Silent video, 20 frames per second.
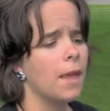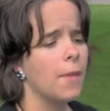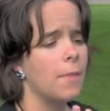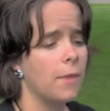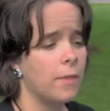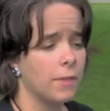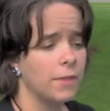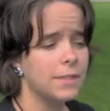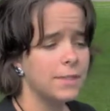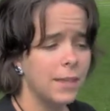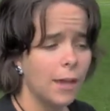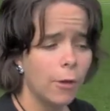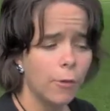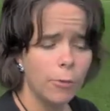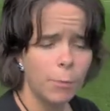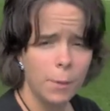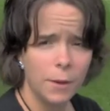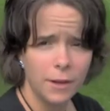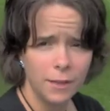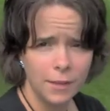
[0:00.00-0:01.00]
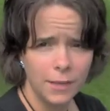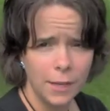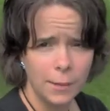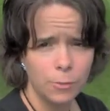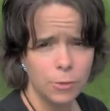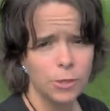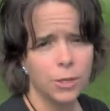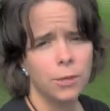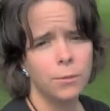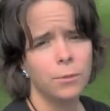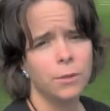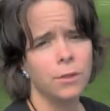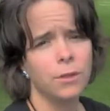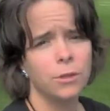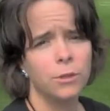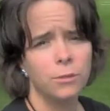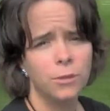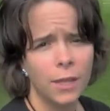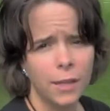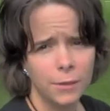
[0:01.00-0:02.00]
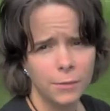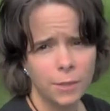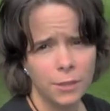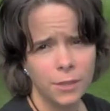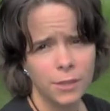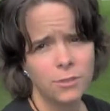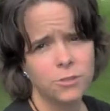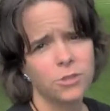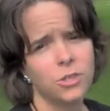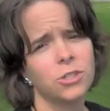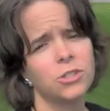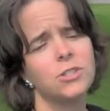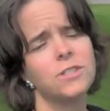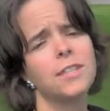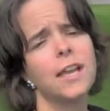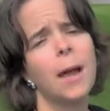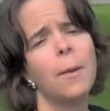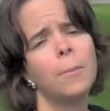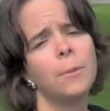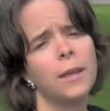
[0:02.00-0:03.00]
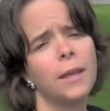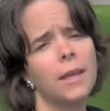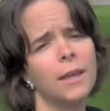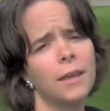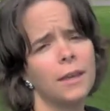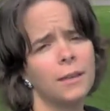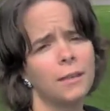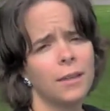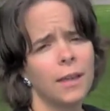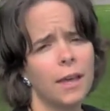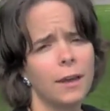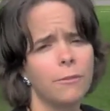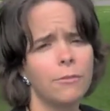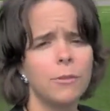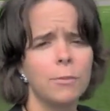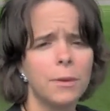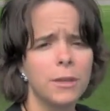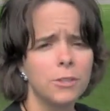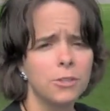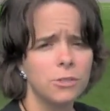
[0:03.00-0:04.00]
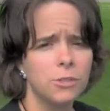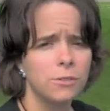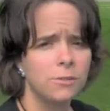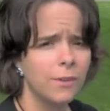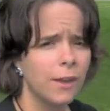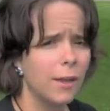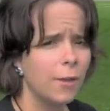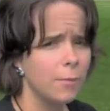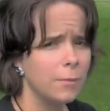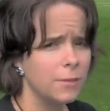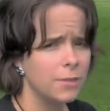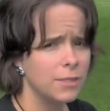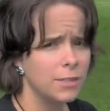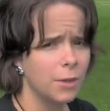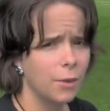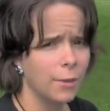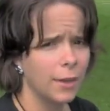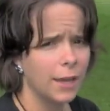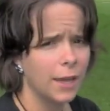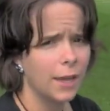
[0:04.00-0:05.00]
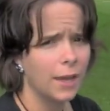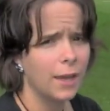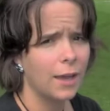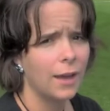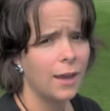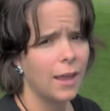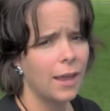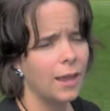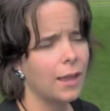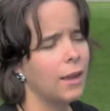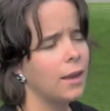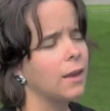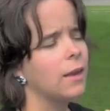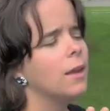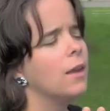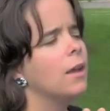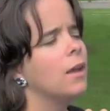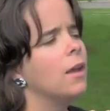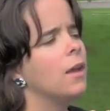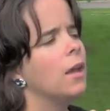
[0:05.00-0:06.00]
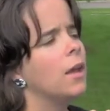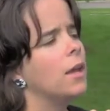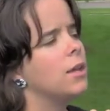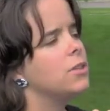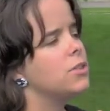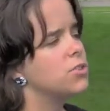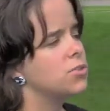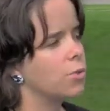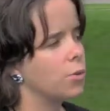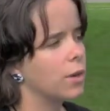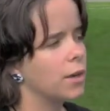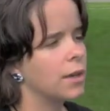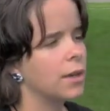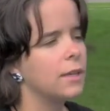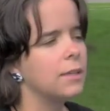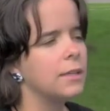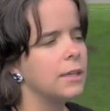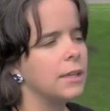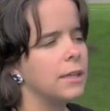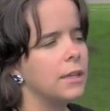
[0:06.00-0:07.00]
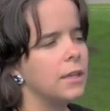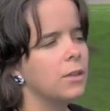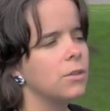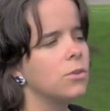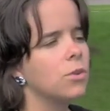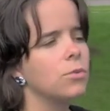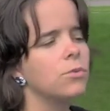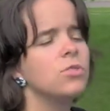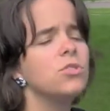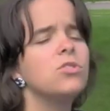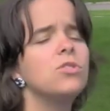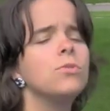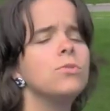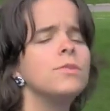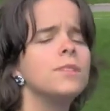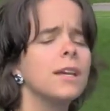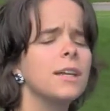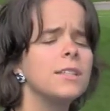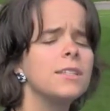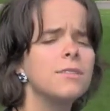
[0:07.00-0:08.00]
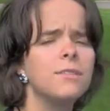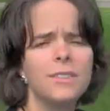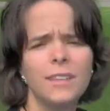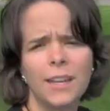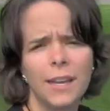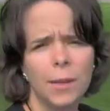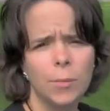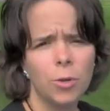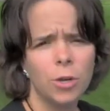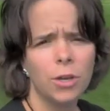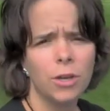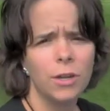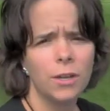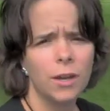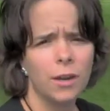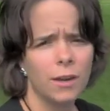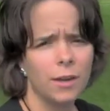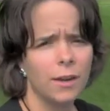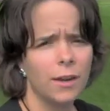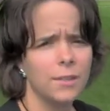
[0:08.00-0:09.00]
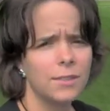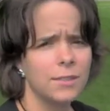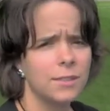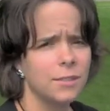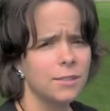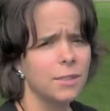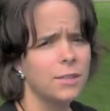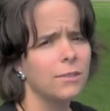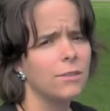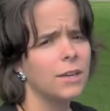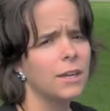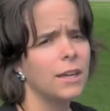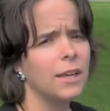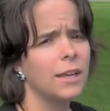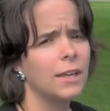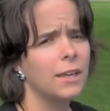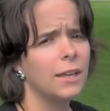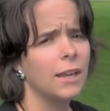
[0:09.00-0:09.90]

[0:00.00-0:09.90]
And then the south part of the neighborhood where the new light rail construction is happening and a lot of the major developments going on. And historically, those two sides of the neighborhood aren't necessarily very